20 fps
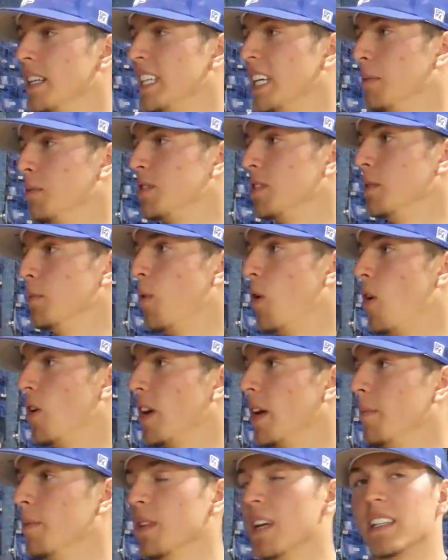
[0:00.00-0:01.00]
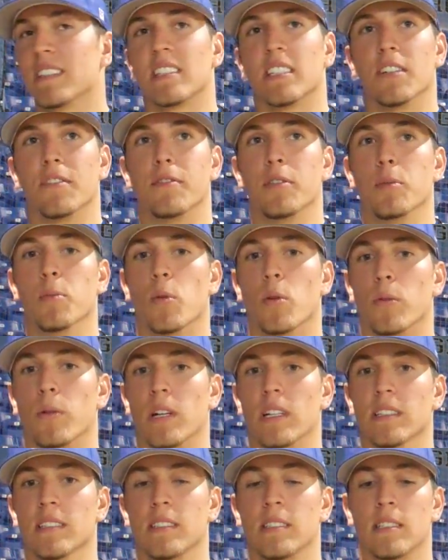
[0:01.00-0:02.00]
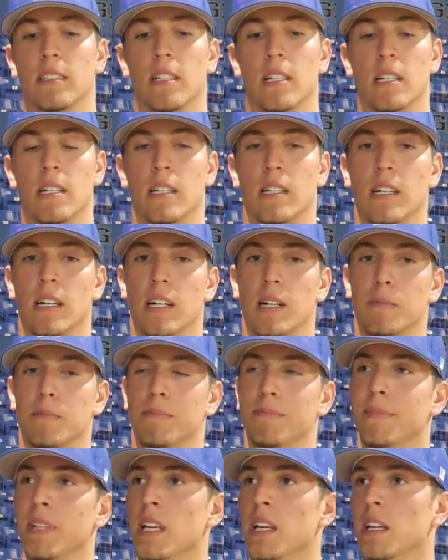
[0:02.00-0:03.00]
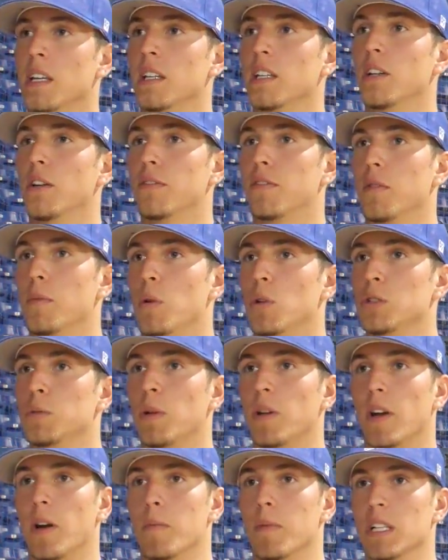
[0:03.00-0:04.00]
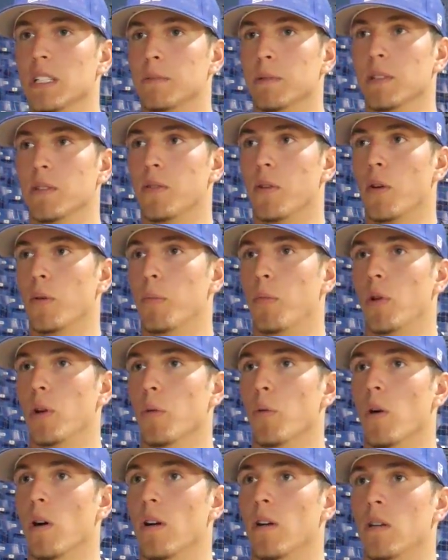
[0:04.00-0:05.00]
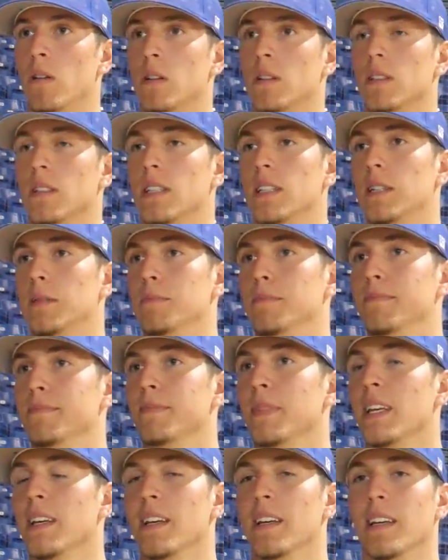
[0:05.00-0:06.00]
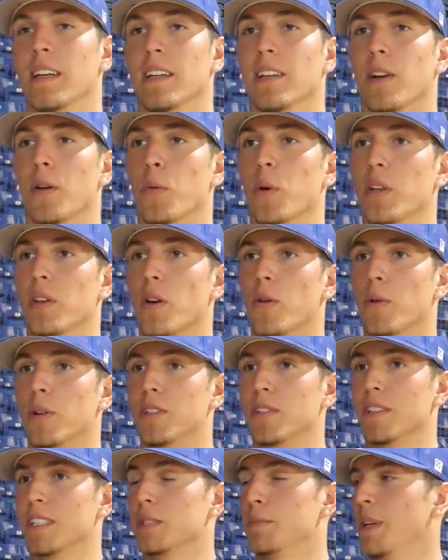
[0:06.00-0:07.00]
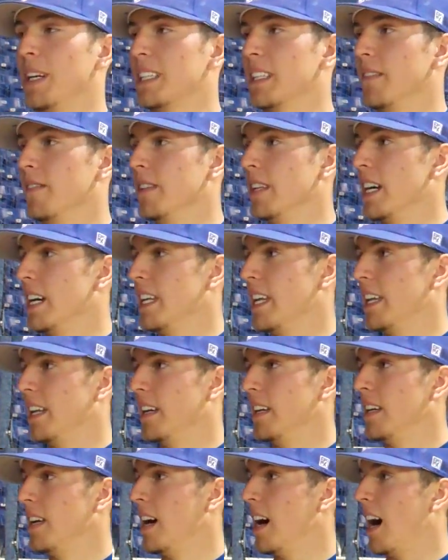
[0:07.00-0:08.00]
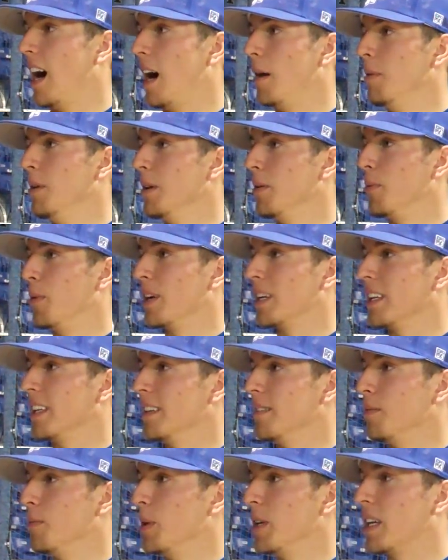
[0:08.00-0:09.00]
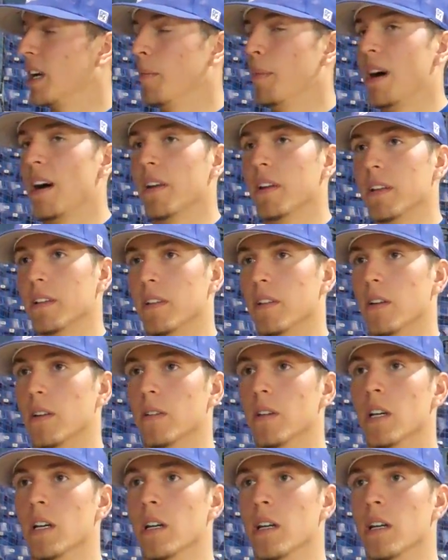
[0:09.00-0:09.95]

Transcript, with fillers: kept us in the ball game, and let us get a few more runs. Um, you know, for the most part, everybody's been throwing pretty well. Um, you know, we know what to expect every night out of Hobby and Rickett. Yeah, we oh, yeah. come out and you know,